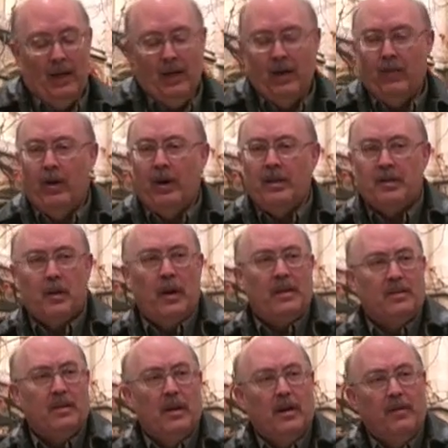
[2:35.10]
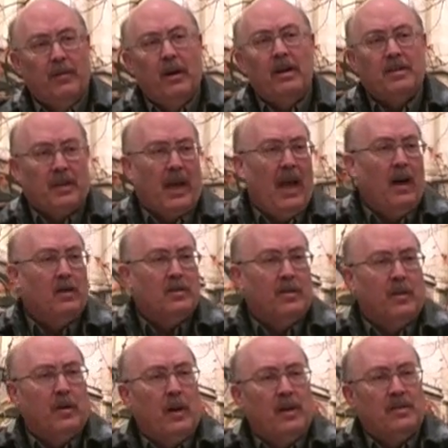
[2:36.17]
uh, there are various, trans, uh, various
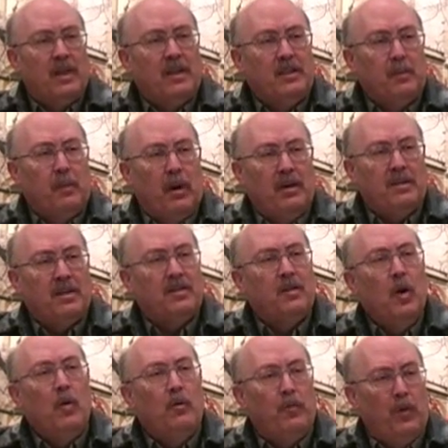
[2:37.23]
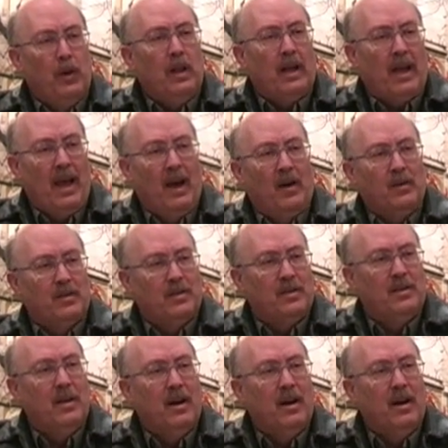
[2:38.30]
accounts of the translation process, no full accounts.